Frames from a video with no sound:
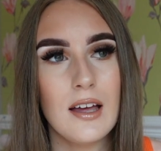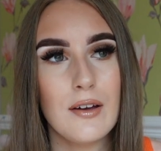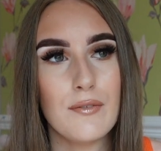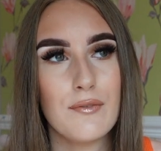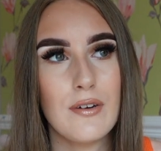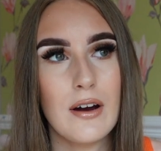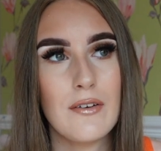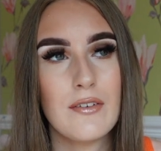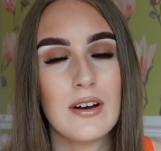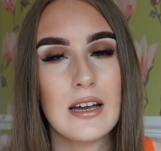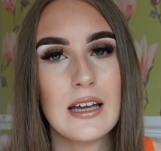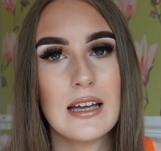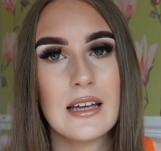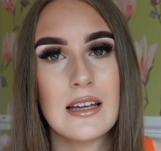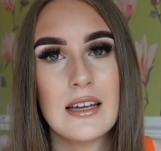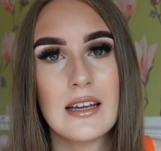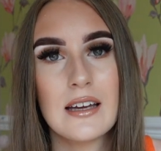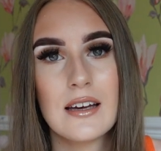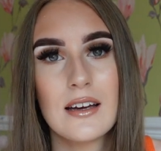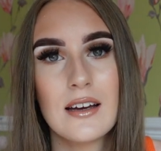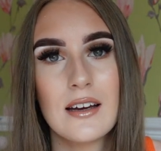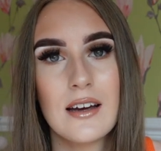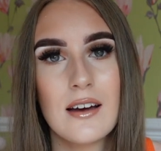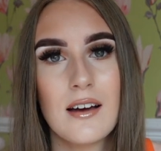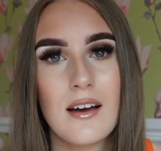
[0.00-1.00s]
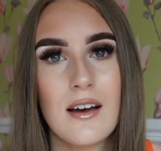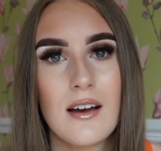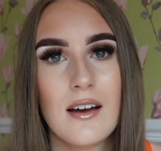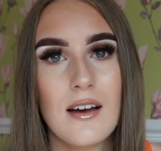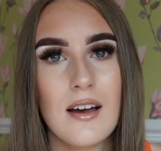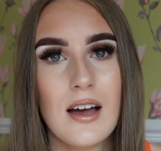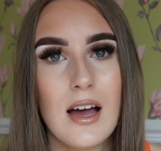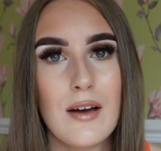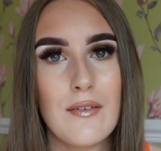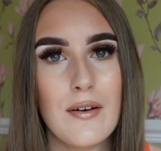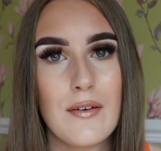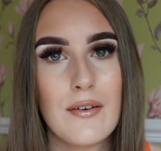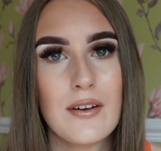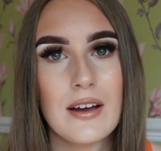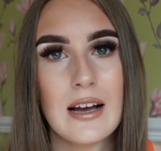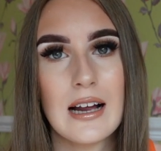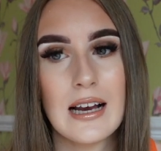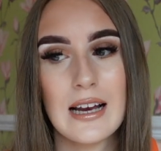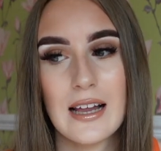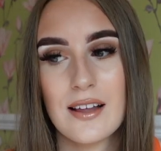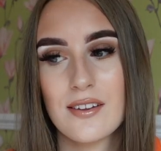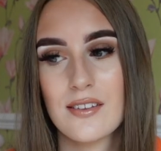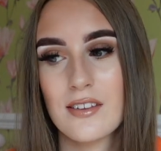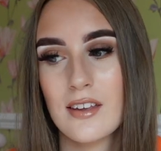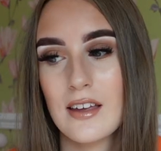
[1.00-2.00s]
very
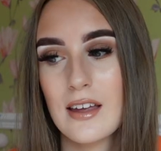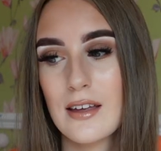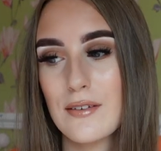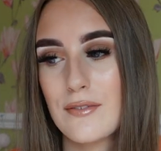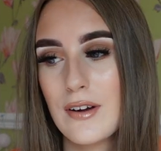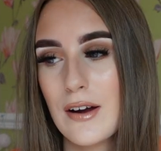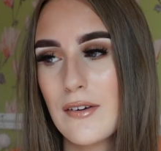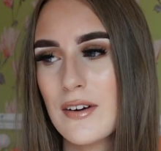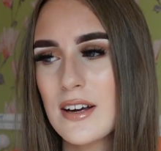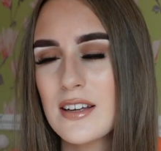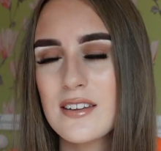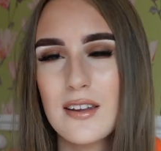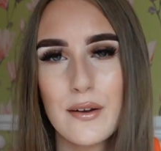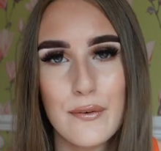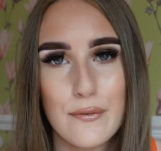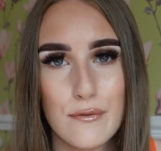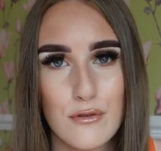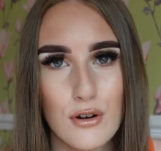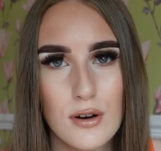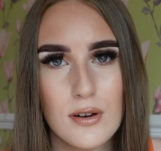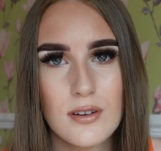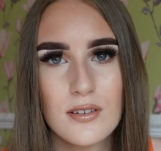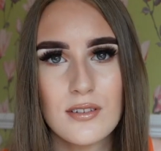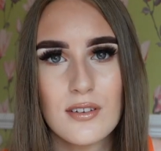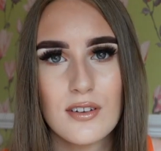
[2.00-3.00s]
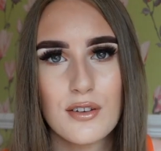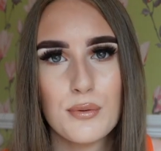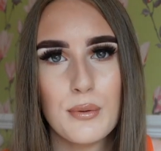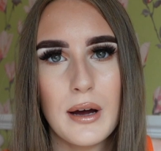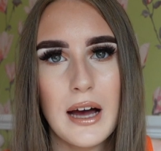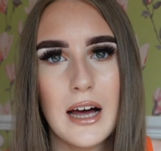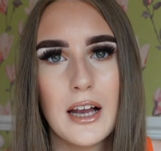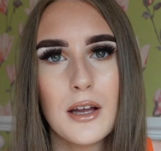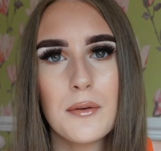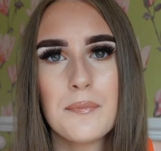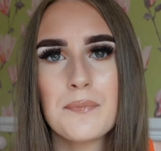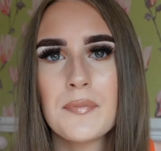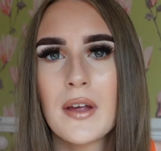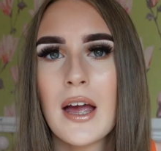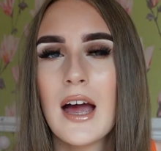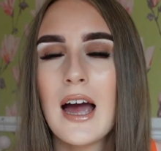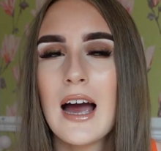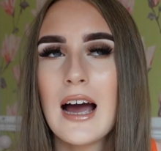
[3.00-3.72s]
classy, very different as well.